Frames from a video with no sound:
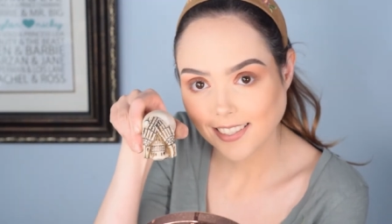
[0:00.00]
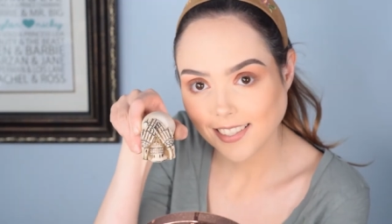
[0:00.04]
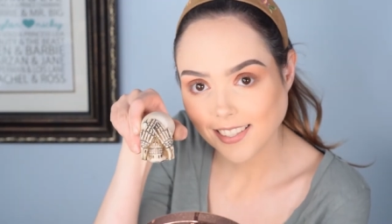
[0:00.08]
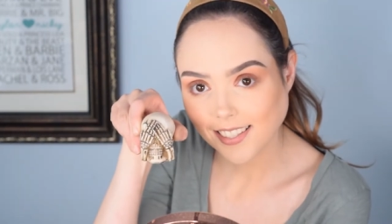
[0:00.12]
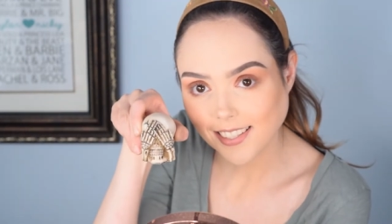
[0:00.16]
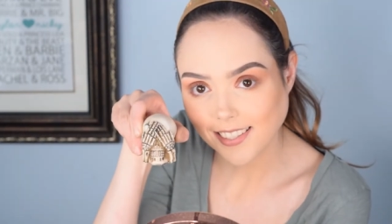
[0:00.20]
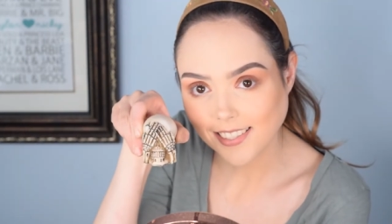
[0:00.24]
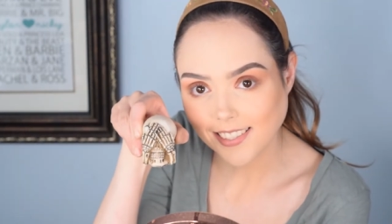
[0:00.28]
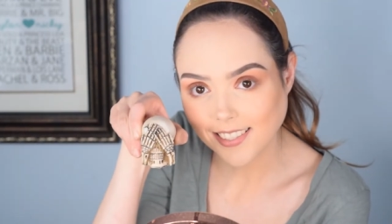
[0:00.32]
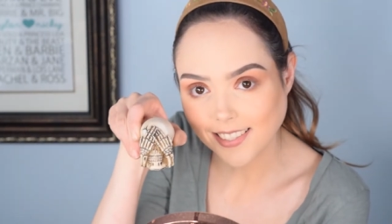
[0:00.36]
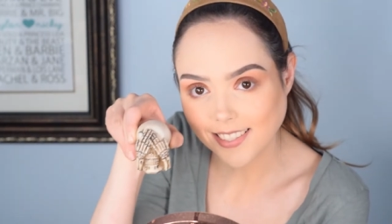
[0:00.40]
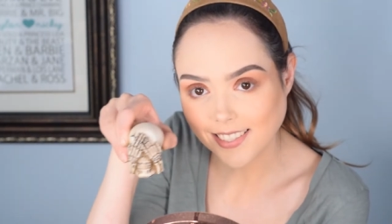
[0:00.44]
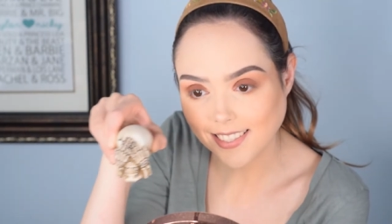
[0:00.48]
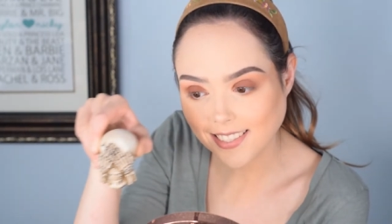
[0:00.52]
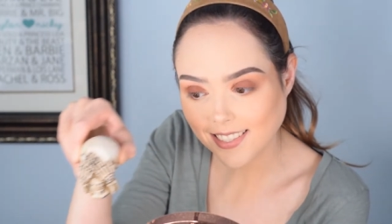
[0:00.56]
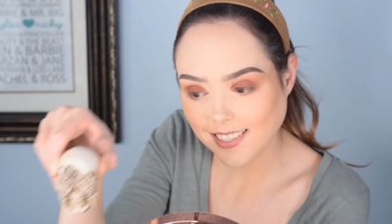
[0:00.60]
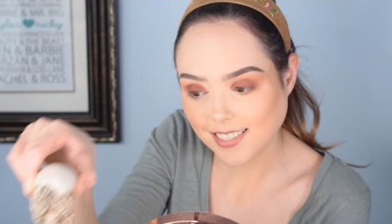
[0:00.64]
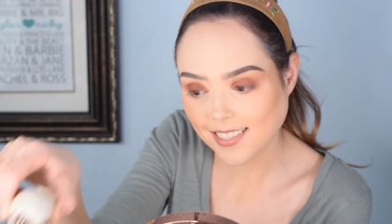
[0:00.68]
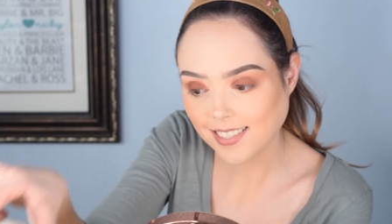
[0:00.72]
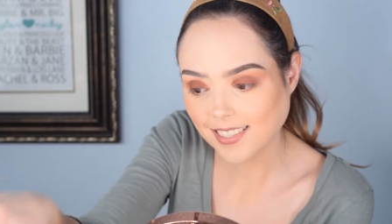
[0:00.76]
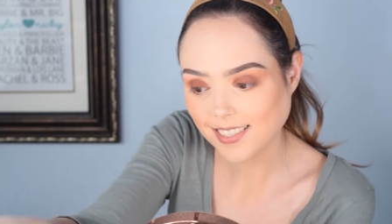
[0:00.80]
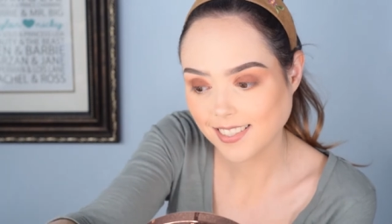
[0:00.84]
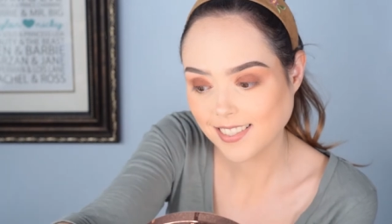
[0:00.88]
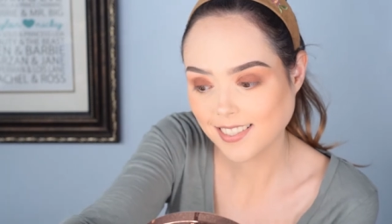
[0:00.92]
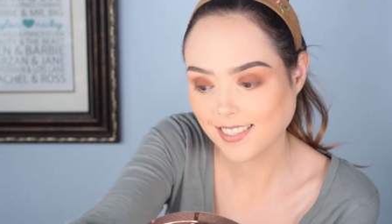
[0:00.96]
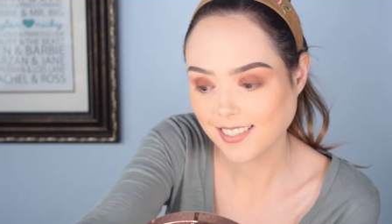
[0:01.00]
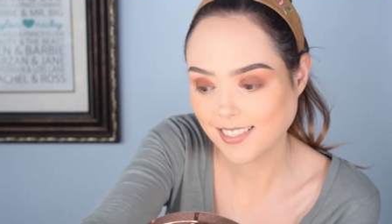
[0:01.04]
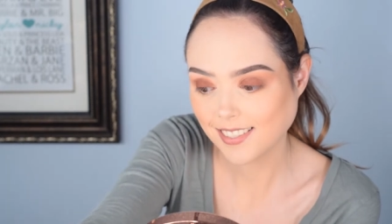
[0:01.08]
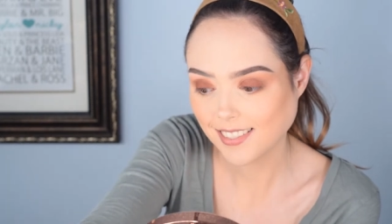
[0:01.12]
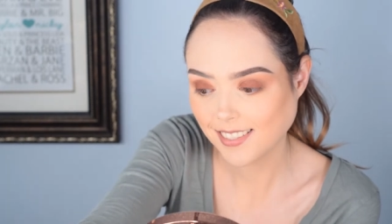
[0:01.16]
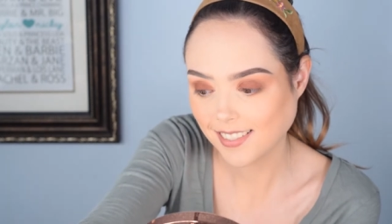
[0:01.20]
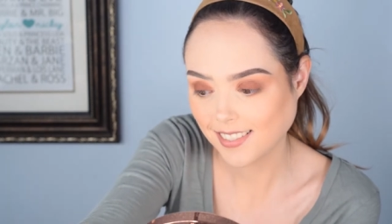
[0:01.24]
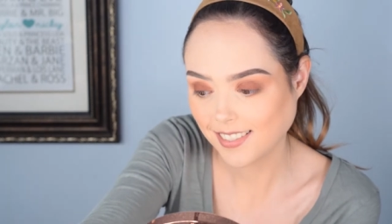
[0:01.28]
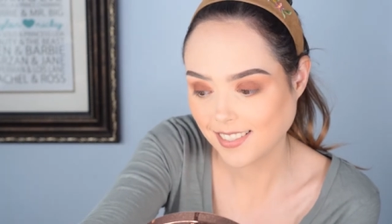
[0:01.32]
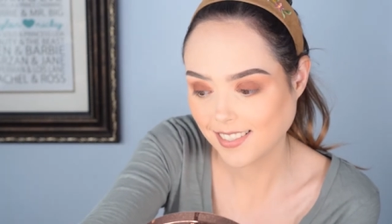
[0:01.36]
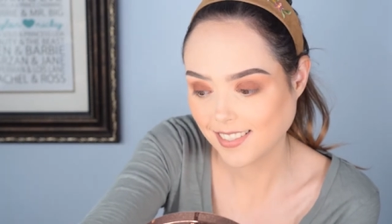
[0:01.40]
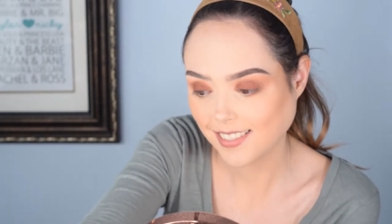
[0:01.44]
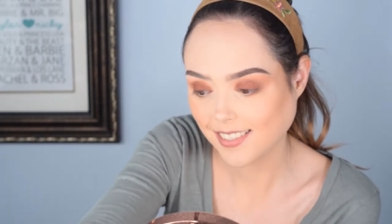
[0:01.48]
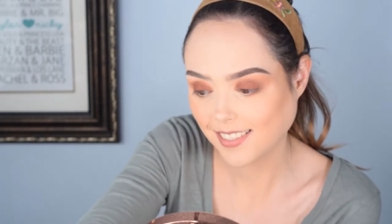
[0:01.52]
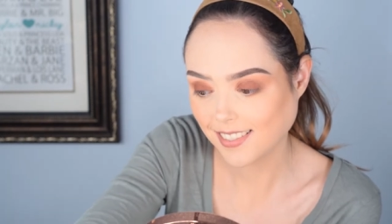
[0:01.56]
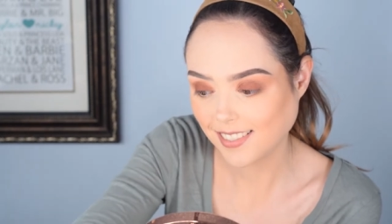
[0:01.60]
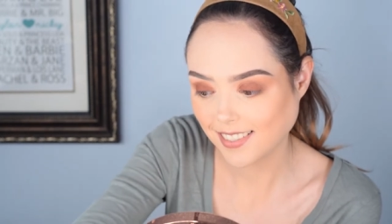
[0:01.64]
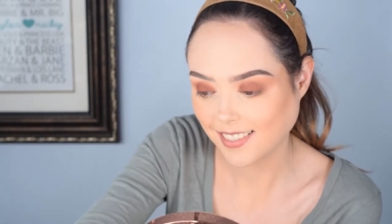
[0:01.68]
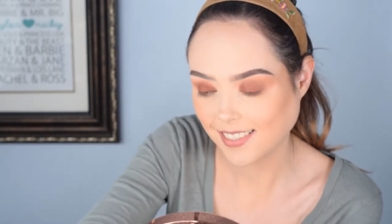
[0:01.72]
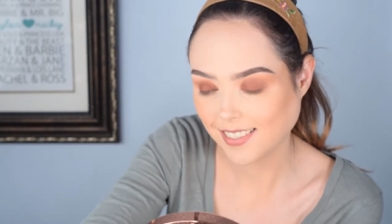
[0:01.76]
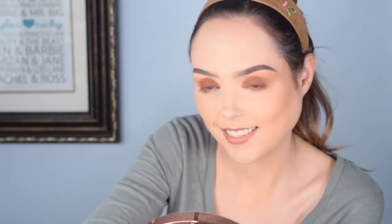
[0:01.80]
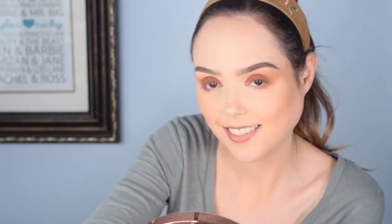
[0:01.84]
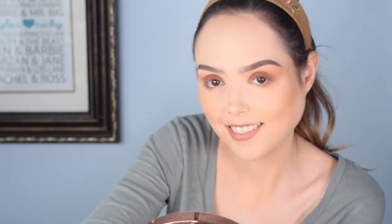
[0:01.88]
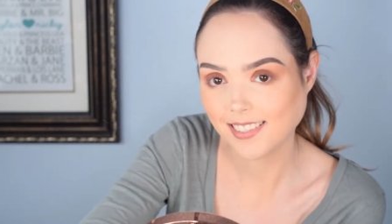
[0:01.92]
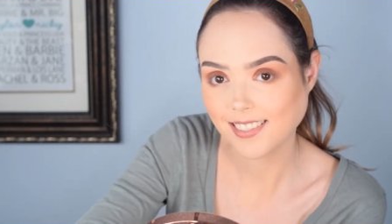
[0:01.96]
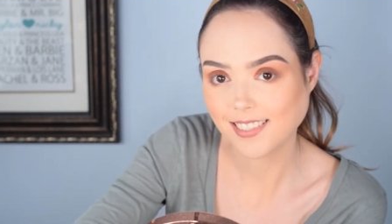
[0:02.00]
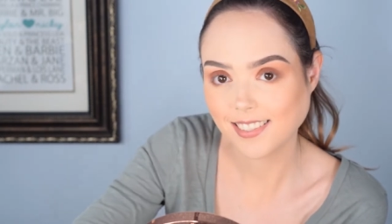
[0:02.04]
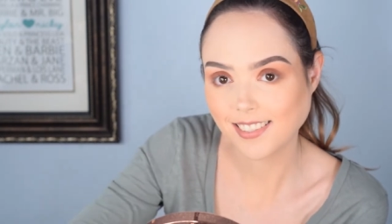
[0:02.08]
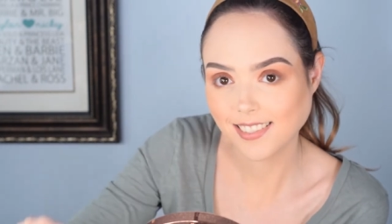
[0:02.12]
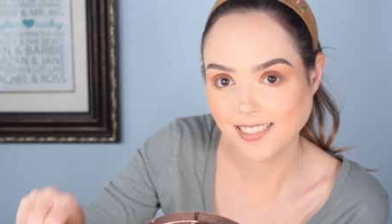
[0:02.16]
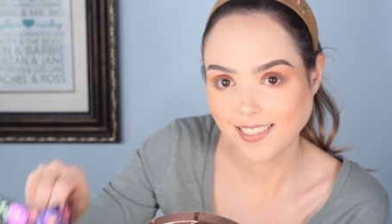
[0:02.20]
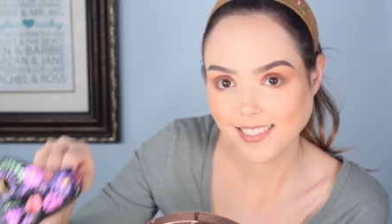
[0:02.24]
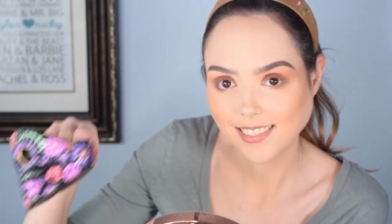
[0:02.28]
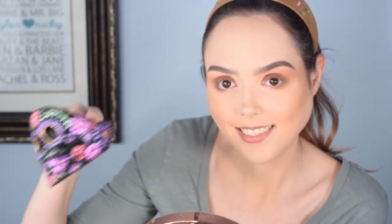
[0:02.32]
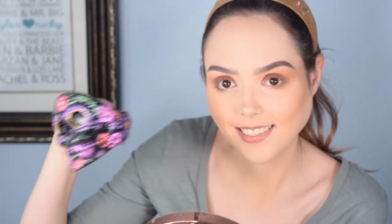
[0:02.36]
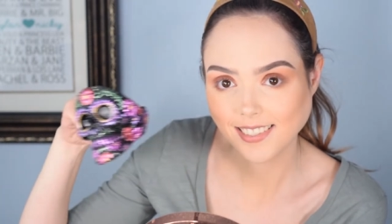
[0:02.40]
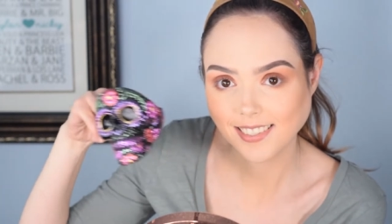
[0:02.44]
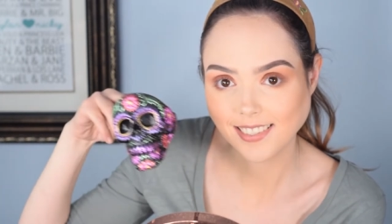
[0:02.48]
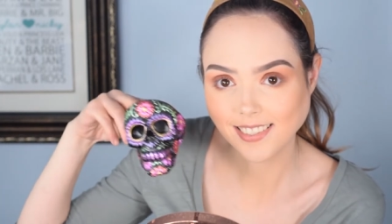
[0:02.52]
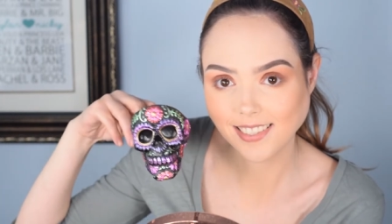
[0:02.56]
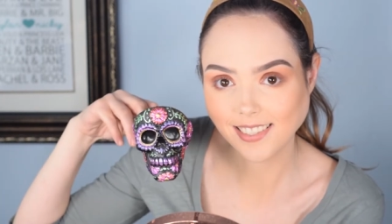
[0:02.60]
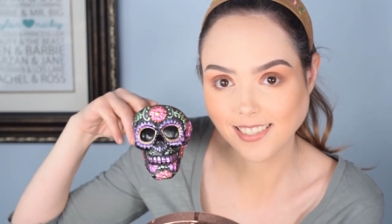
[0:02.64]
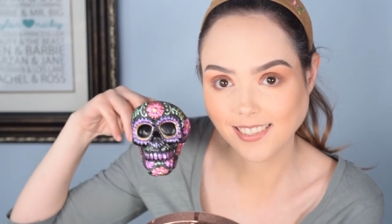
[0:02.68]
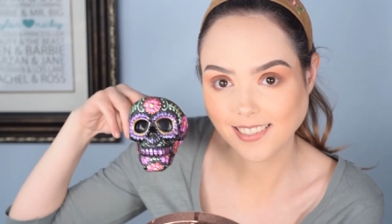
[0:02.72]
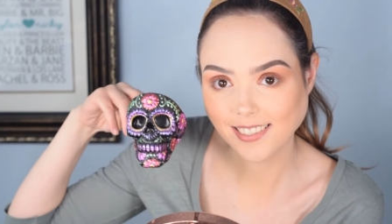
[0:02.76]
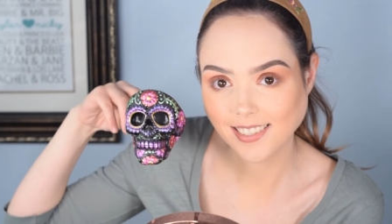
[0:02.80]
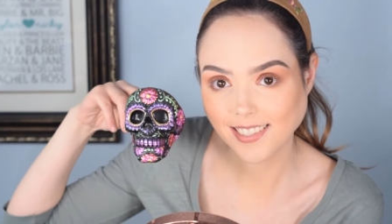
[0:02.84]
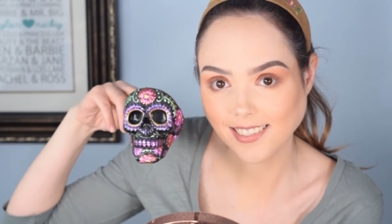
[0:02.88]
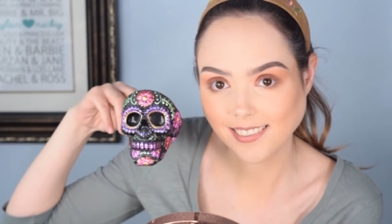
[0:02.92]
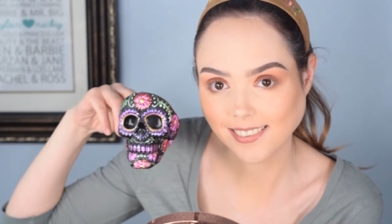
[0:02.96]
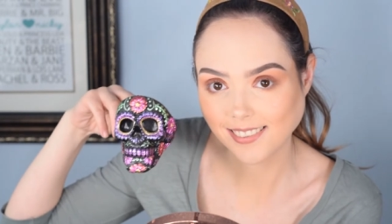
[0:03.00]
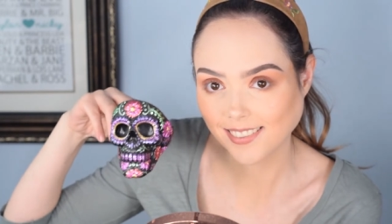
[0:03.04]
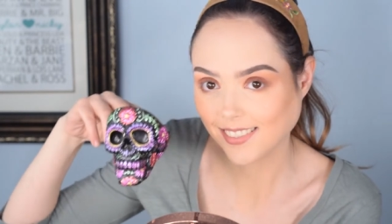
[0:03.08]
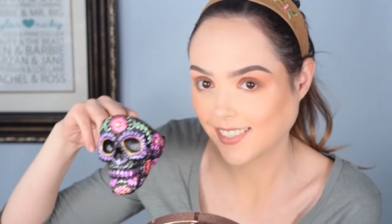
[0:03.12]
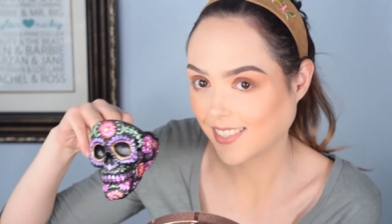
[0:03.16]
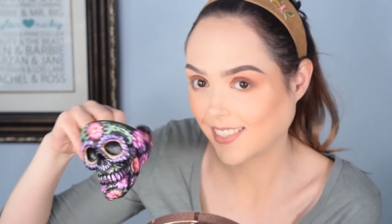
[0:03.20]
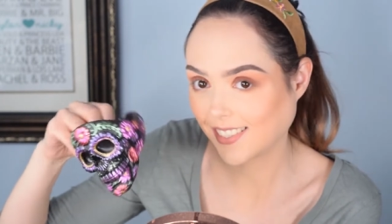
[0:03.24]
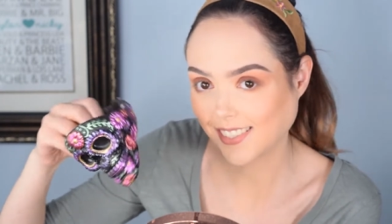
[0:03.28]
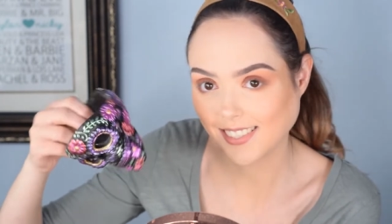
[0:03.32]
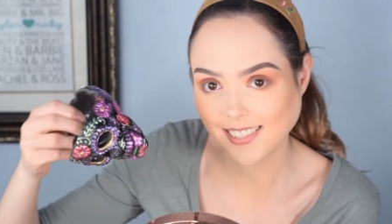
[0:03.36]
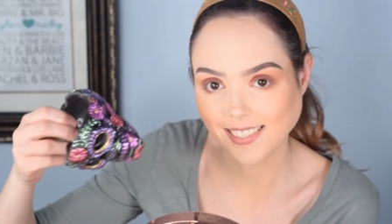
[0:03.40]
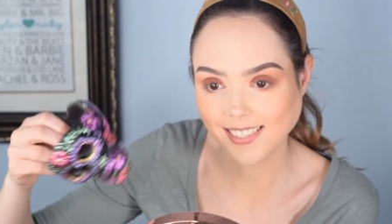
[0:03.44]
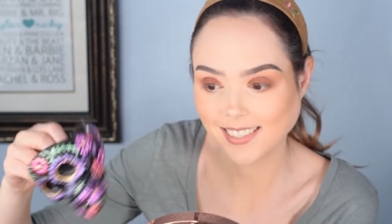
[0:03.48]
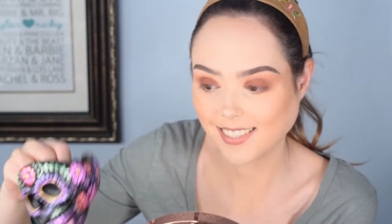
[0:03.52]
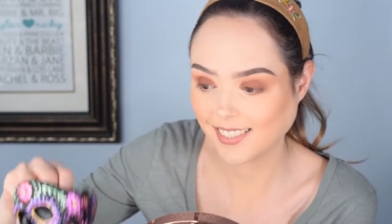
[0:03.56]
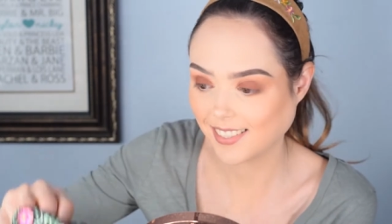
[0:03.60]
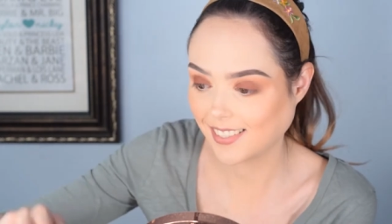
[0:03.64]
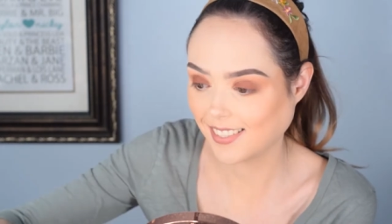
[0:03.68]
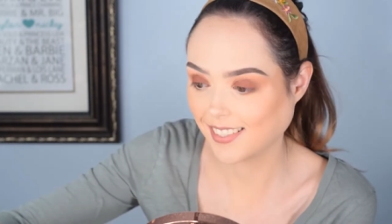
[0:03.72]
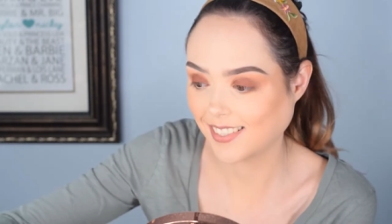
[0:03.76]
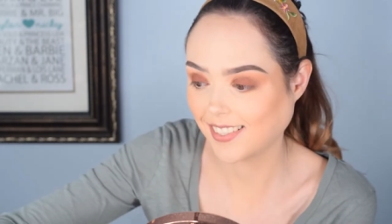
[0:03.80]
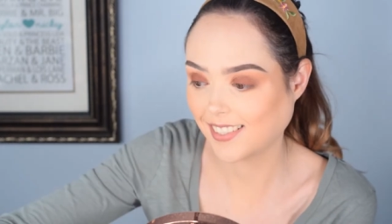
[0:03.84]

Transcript: I just, I don't know. I just,